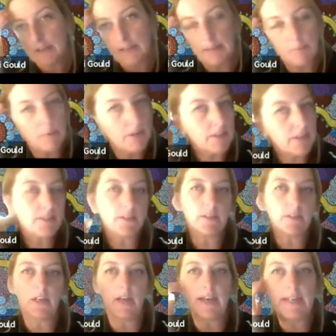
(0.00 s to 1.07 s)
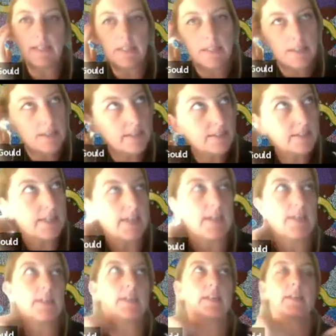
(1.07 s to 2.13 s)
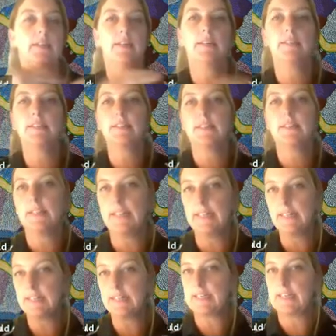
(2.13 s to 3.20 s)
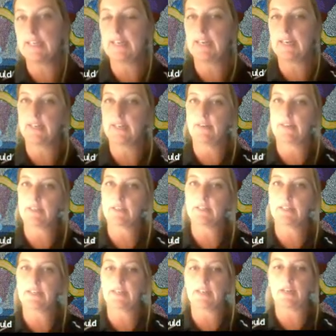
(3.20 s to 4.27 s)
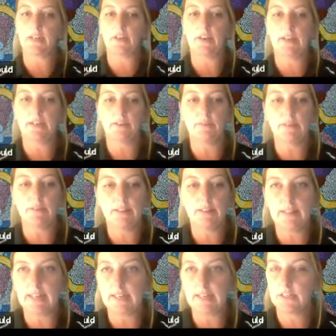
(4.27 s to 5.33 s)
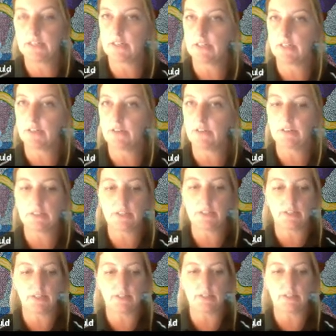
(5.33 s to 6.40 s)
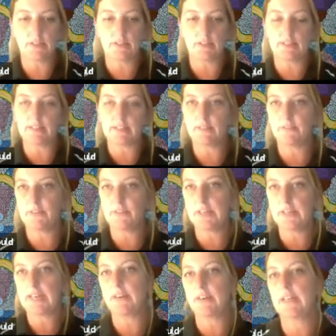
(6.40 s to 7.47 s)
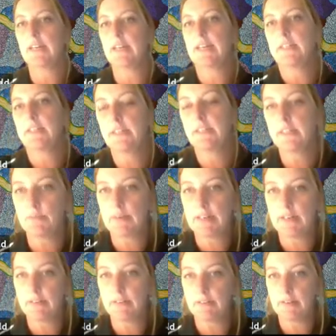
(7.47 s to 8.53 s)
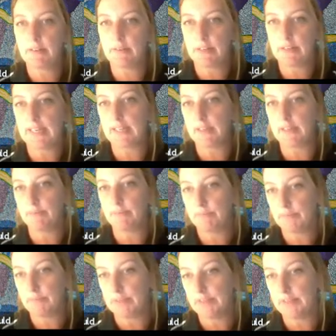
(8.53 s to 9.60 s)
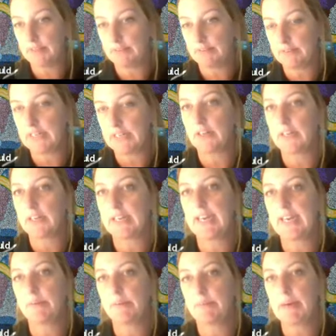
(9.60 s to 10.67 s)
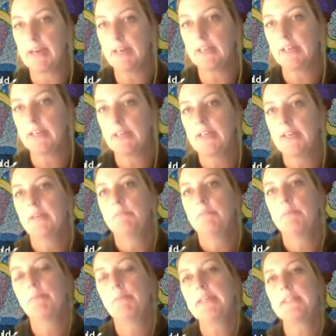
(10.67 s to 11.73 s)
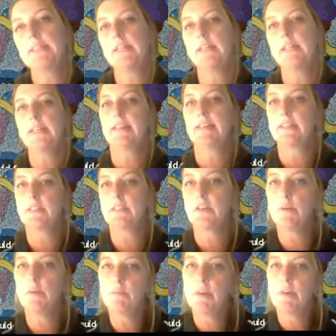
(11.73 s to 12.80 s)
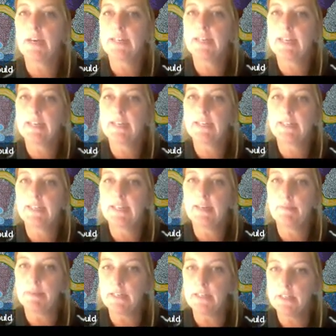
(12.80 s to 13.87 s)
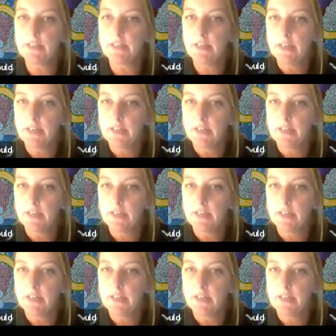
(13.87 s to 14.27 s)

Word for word: it works on light and dark and salinity, and you actually align it with latitude and longitude. So there's a few calculations when you get the, the geolocator back. But basically that top right-hand image